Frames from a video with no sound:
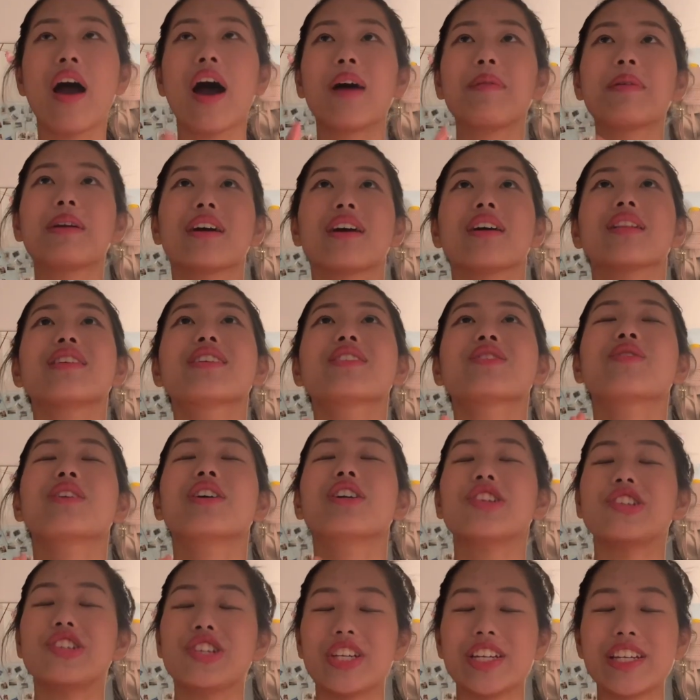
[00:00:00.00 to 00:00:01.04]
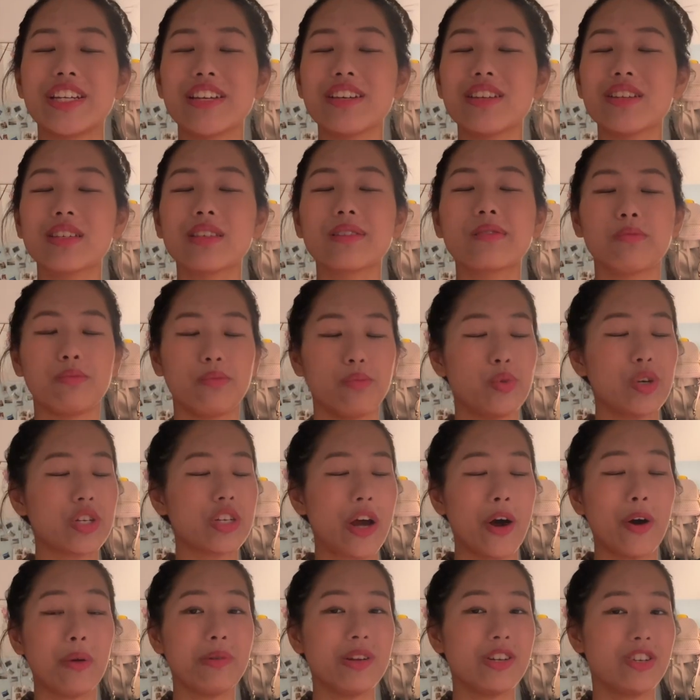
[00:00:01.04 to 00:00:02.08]
I mean, unless you're a genius, which
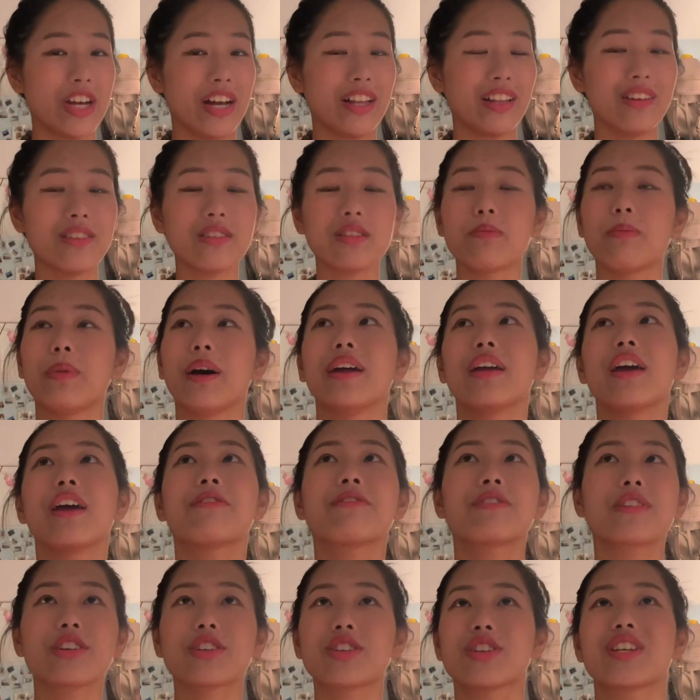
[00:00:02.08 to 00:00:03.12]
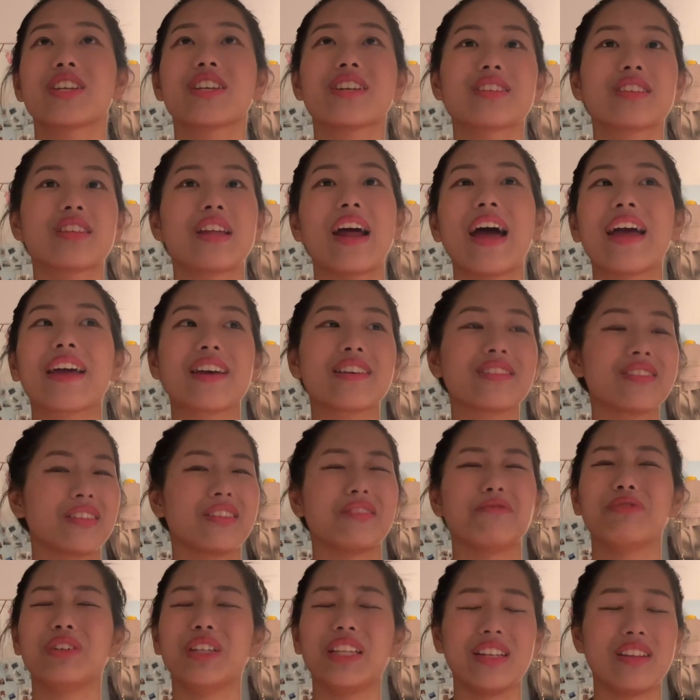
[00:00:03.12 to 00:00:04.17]
I'll be jealous, but if you're a genius, then I guess it
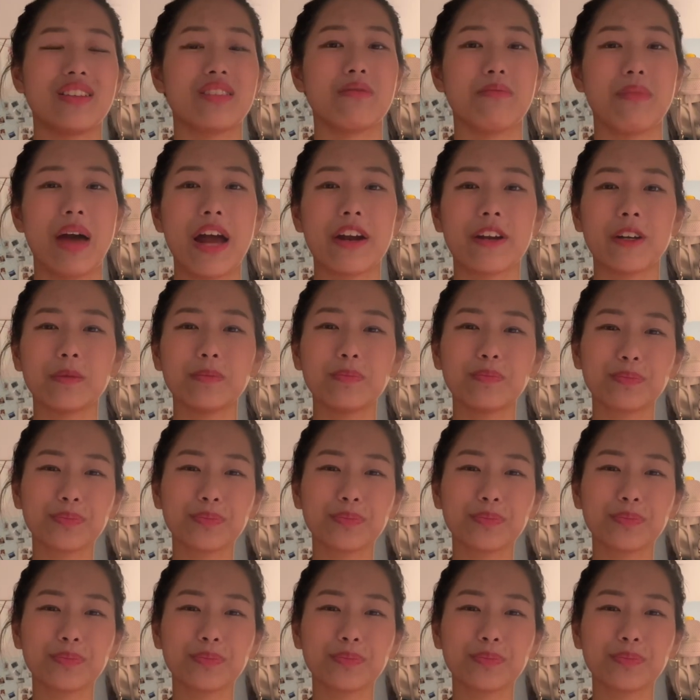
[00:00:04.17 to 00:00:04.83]
really doesn't matter.